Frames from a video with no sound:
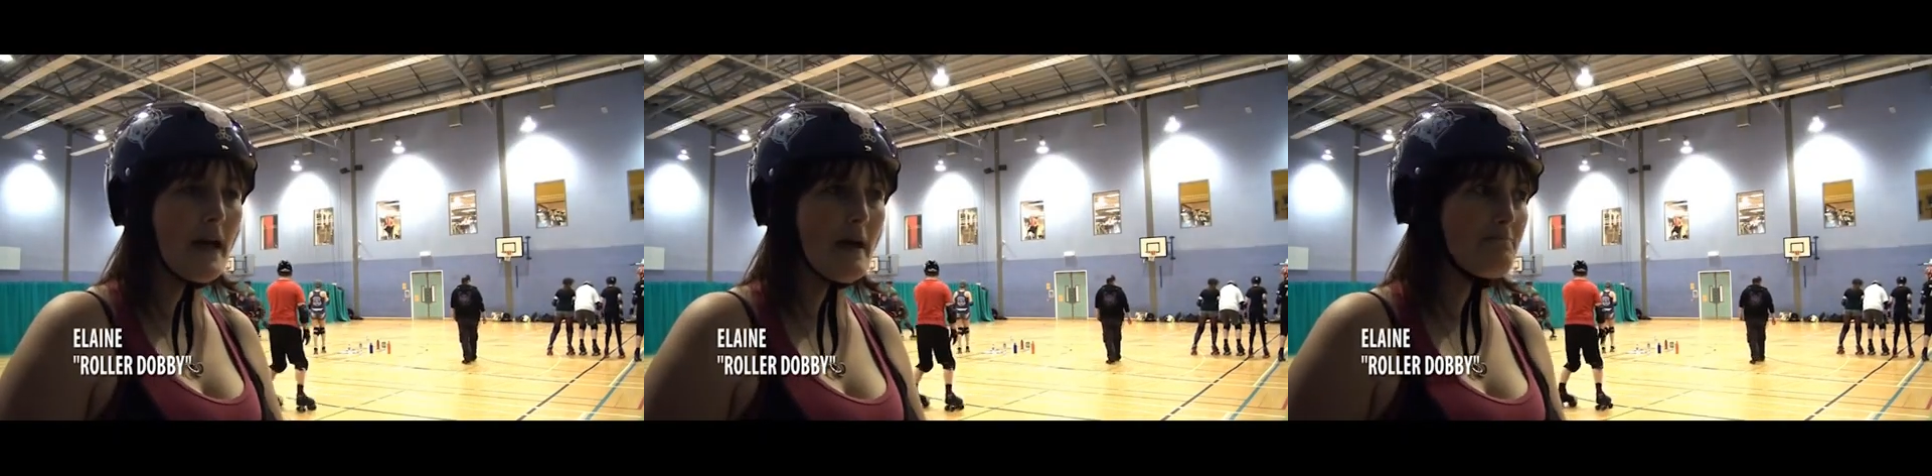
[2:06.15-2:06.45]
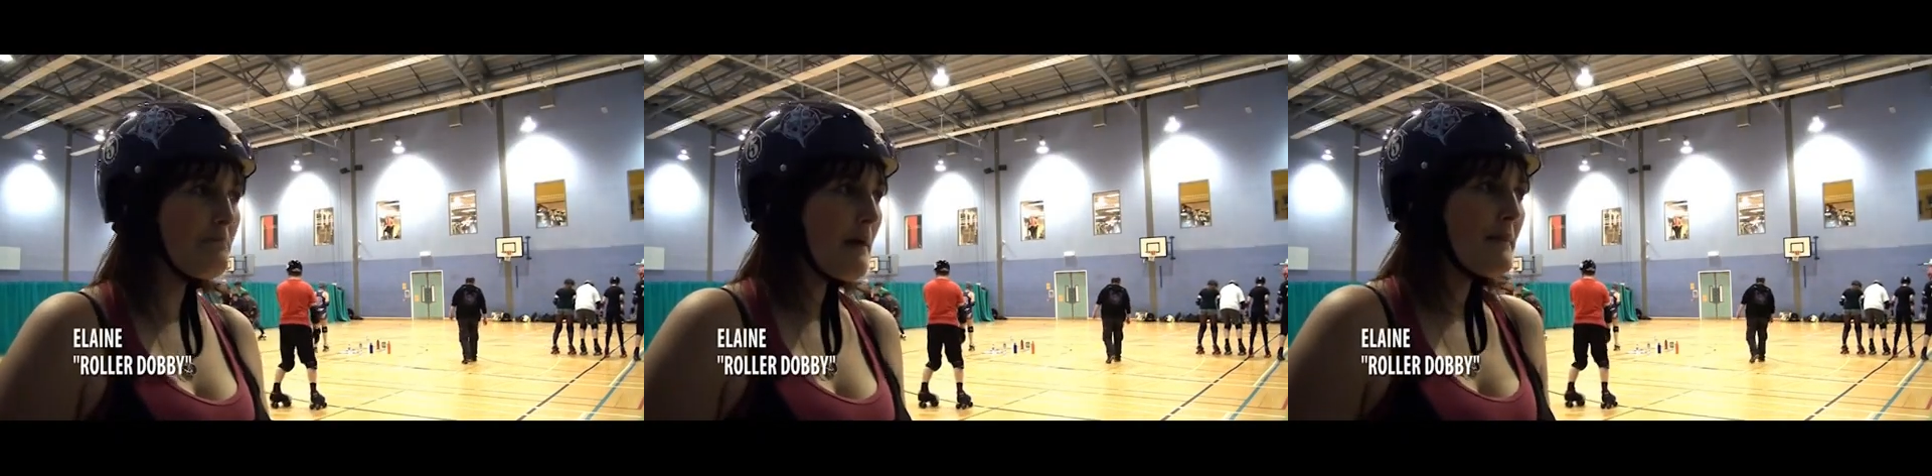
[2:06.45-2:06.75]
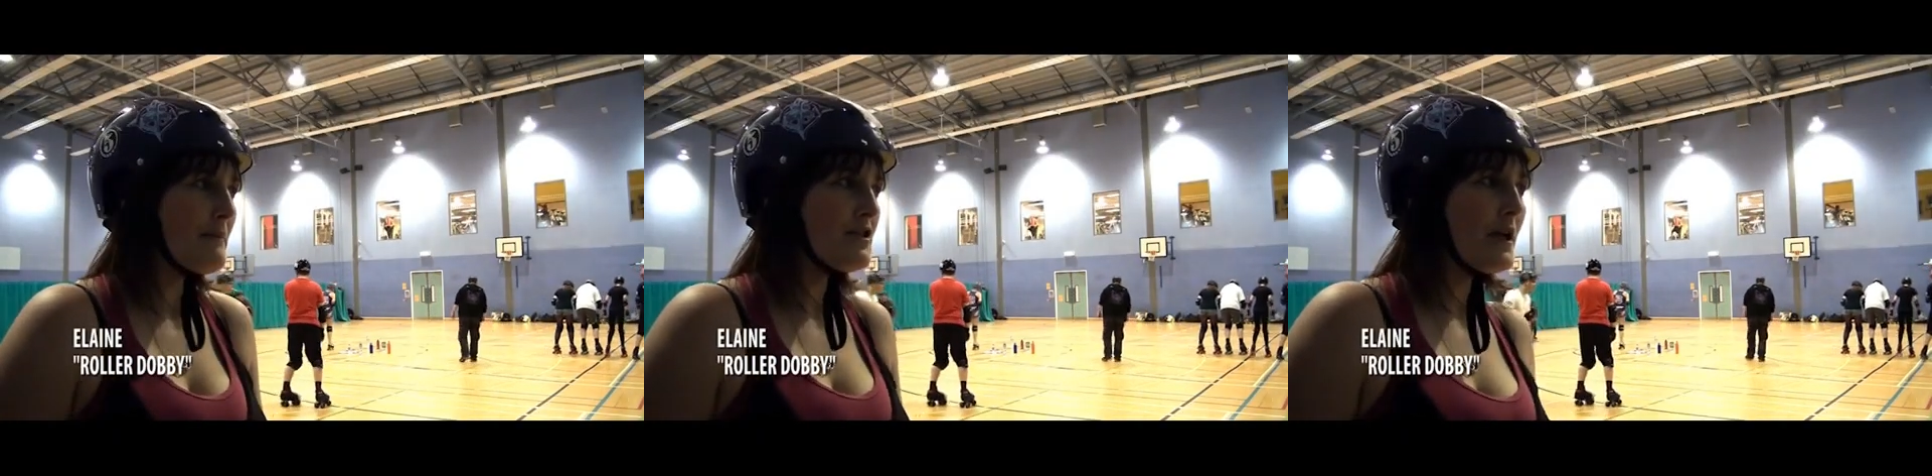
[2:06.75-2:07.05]
I, I
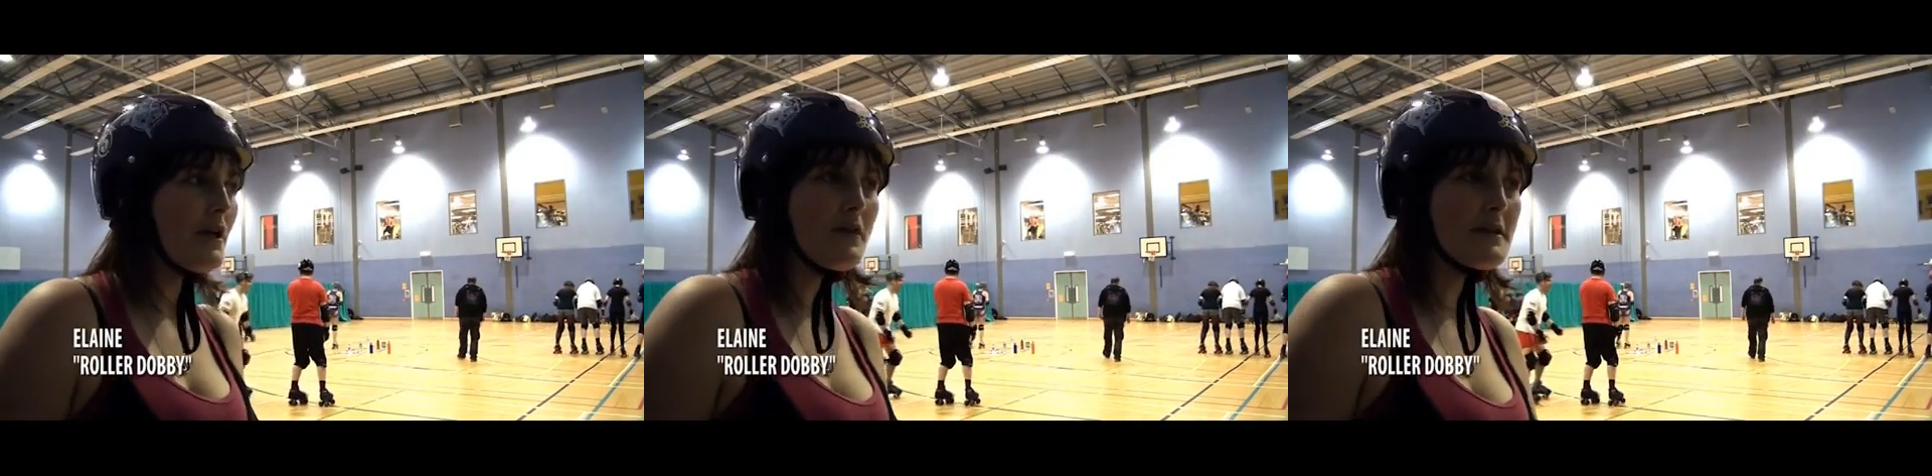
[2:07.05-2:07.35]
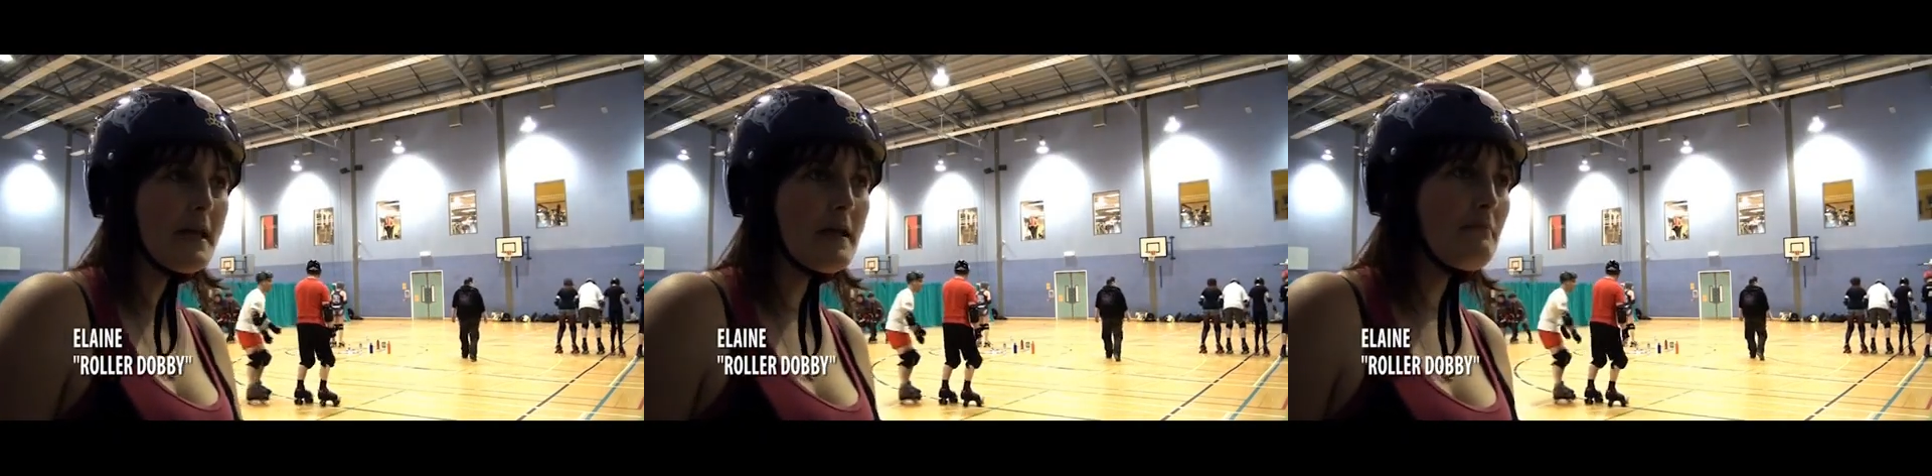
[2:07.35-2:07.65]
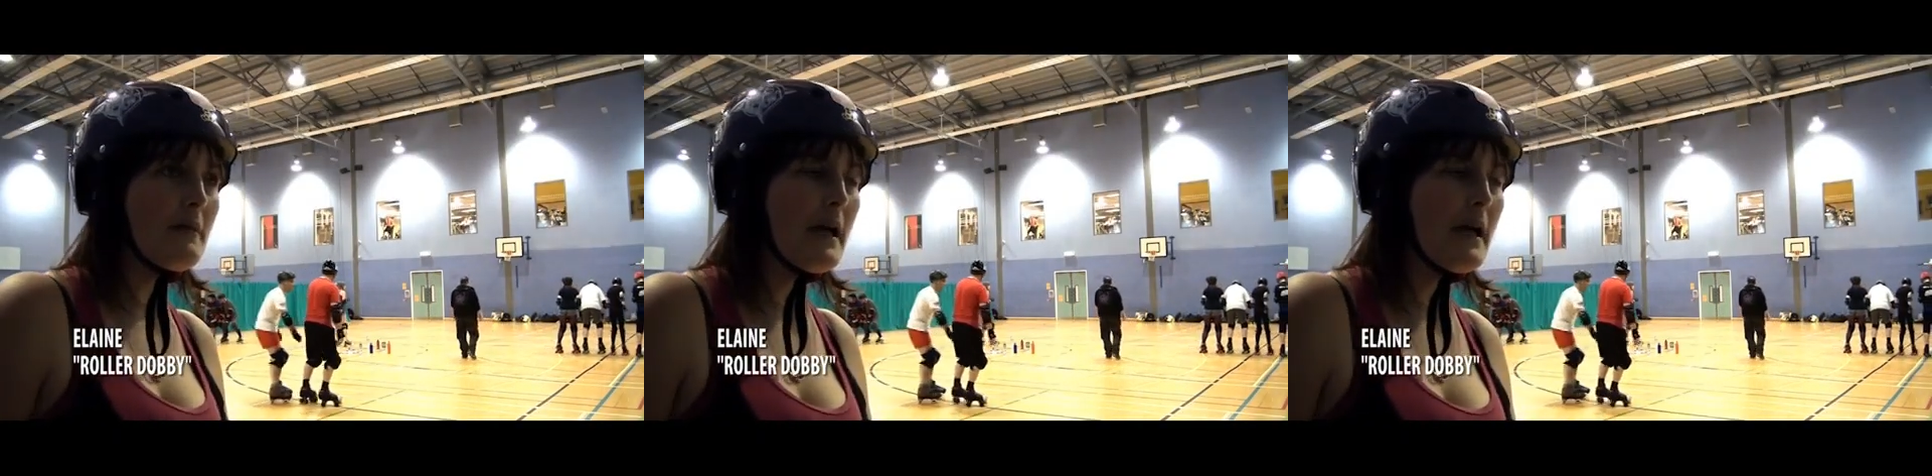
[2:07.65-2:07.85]
make my training all the time,